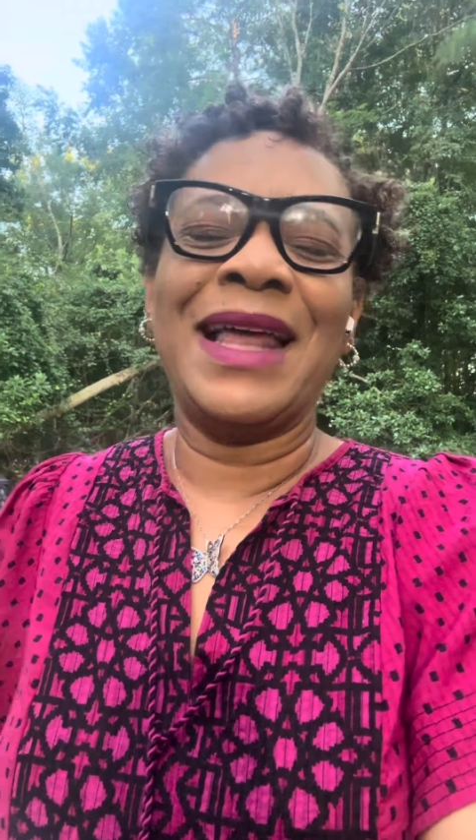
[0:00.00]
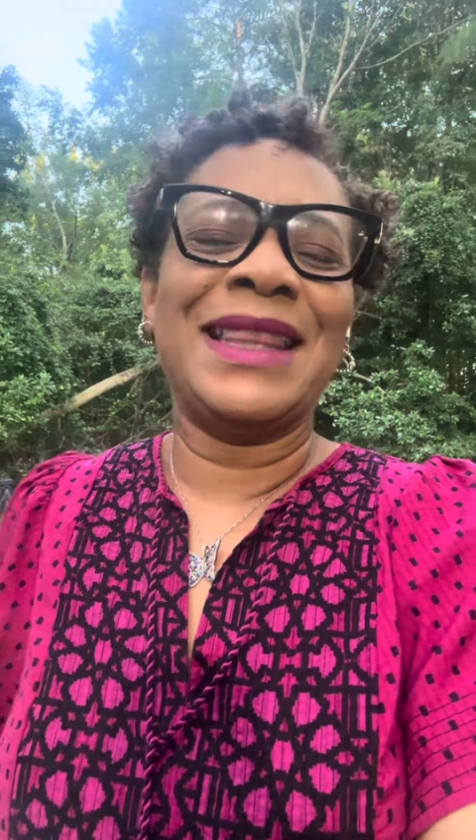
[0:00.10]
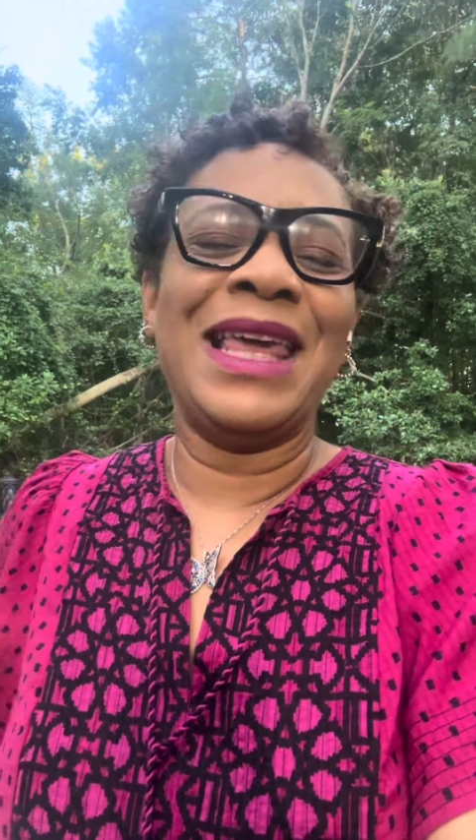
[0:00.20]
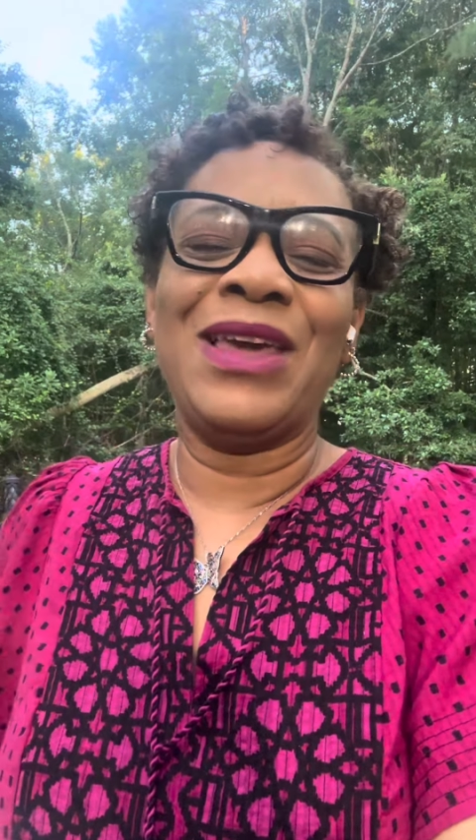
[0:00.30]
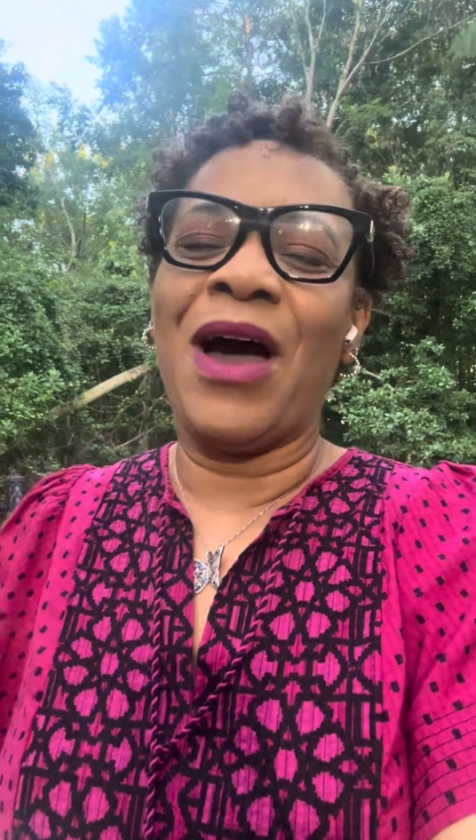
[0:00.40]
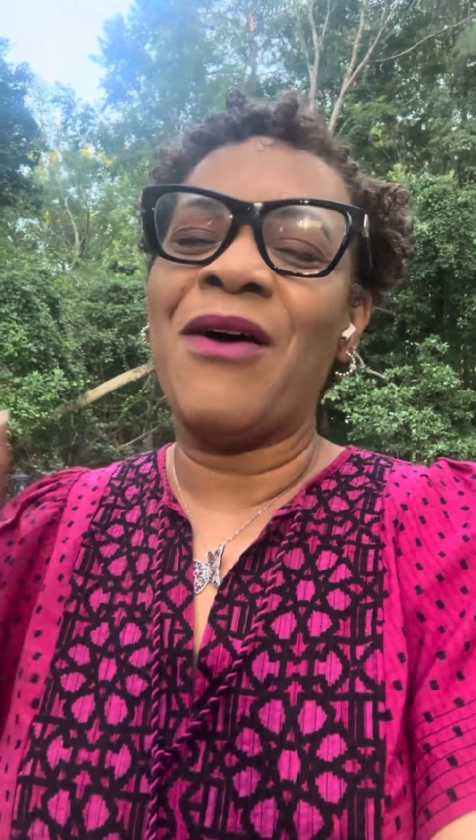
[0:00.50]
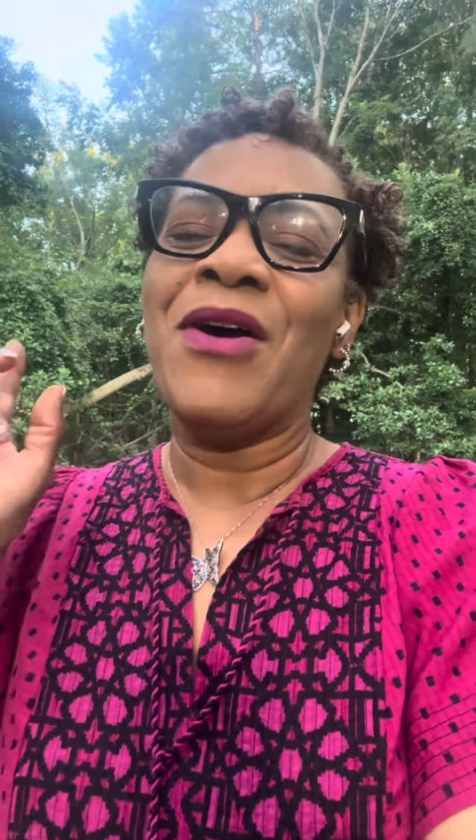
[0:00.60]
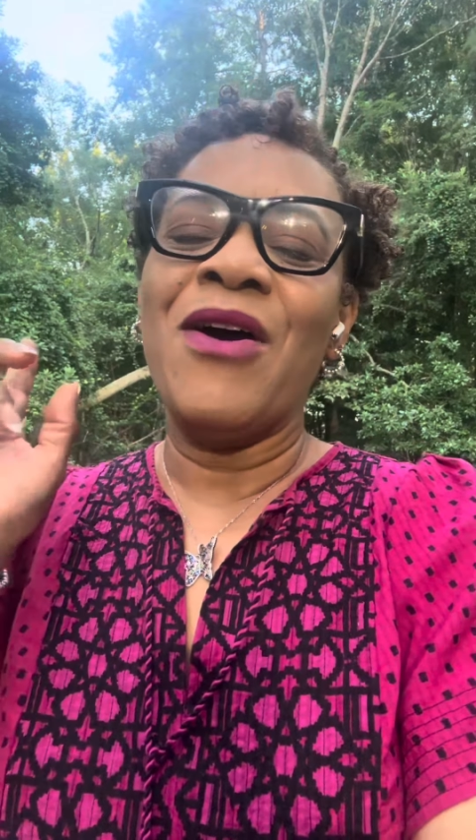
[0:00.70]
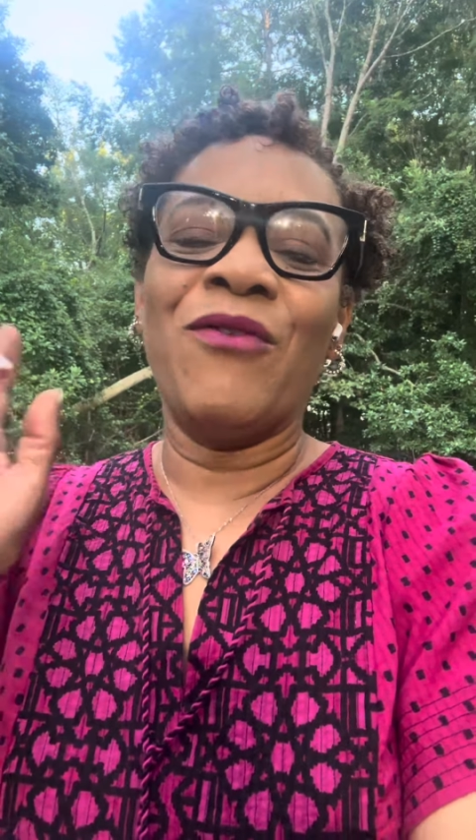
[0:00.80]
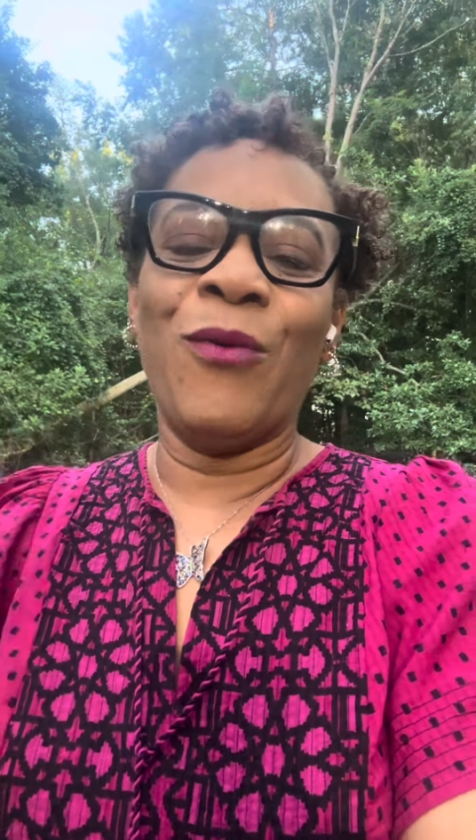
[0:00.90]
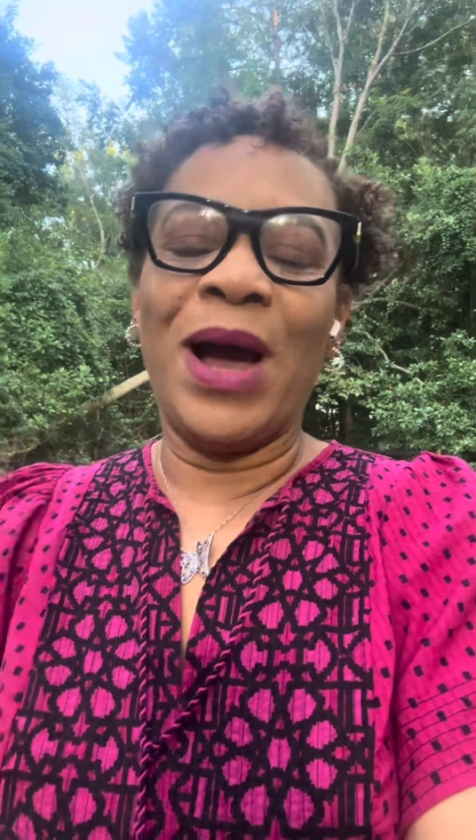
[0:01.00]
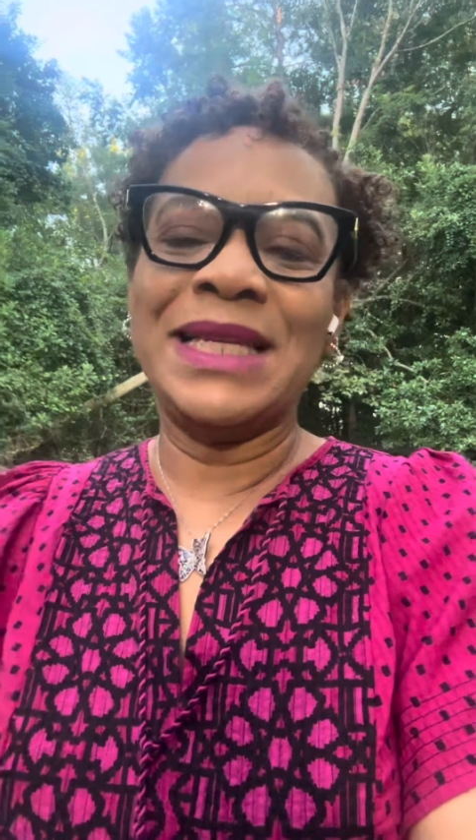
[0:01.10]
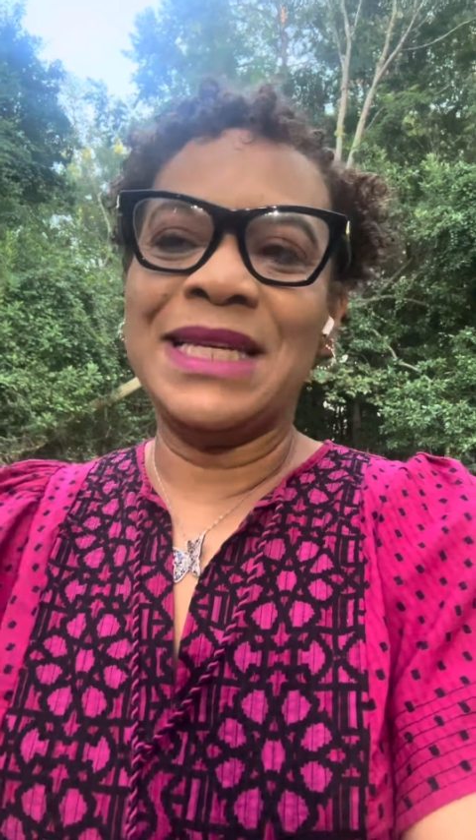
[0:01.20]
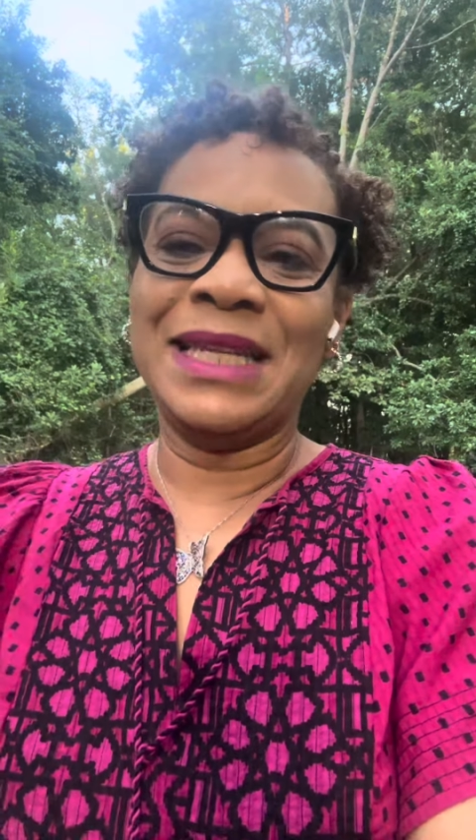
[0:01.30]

Thank y'all for watching,